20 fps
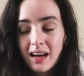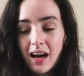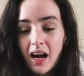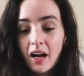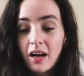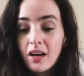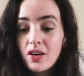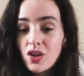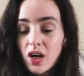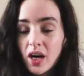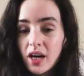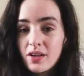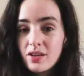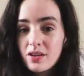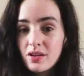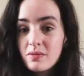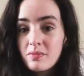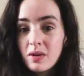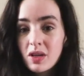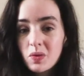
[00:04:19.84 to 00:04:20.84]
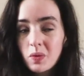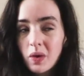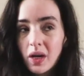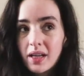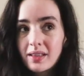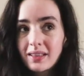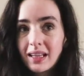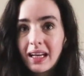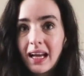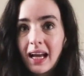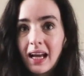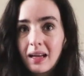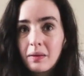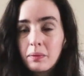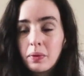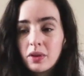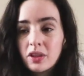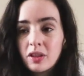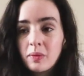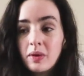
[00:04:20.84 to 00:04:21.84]
I'm gonna try and do as much work as I
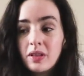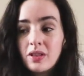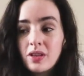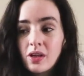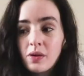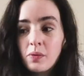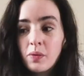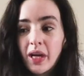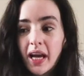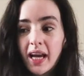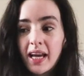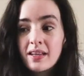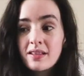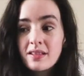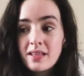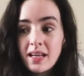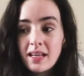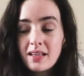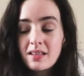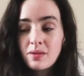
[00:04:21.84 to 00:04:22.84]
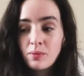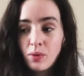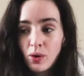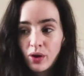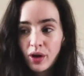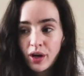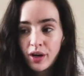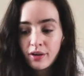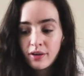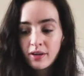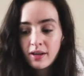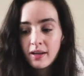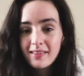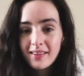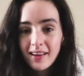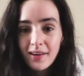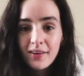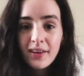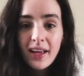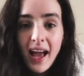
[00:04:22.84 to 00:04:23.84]
can possibly do, and we get internet tomorrow.
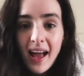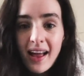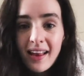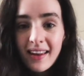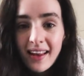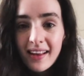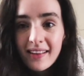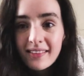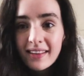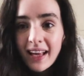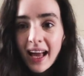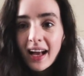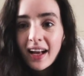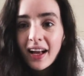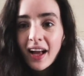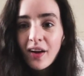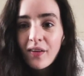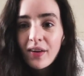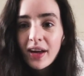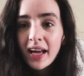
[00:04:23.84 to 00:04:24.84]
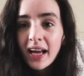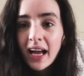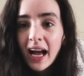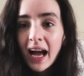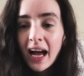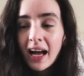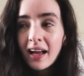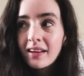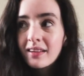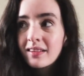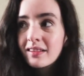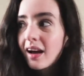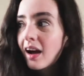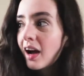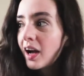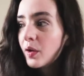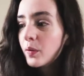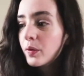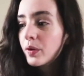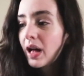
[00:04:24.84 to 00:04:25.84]
So yeah, let's get going, and
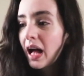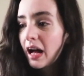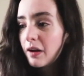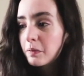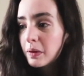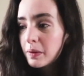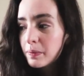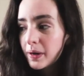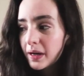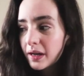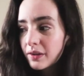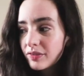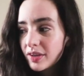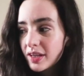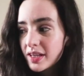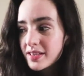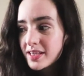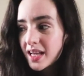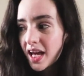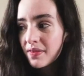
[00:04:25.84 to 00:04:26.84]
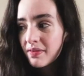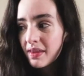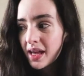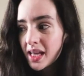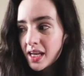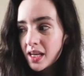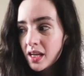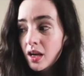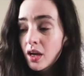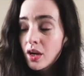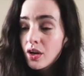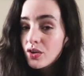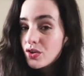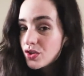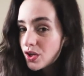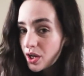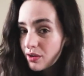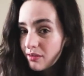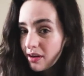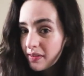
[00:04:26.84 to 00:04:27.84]
I will have my breakfast and then
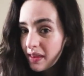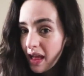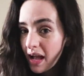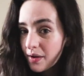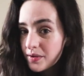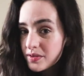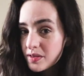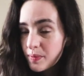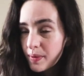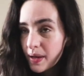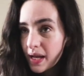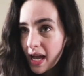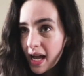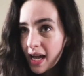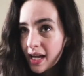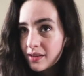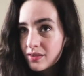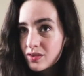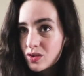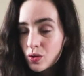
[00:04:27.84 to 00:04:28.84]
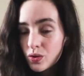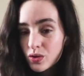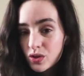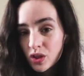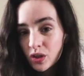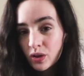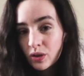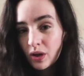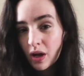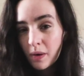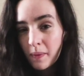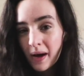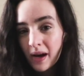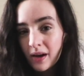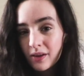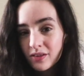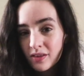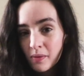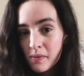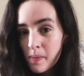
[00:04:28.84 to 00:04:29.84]
show you around the house a bit and talk to you
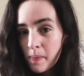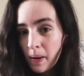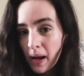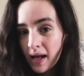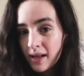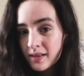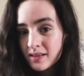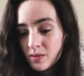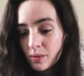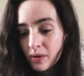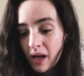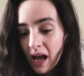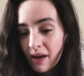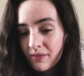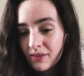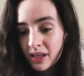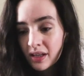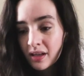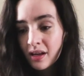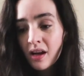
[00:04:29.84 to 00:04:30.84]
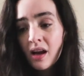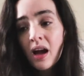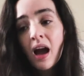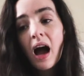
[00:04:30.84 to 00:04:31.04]
about some of the plans that we're having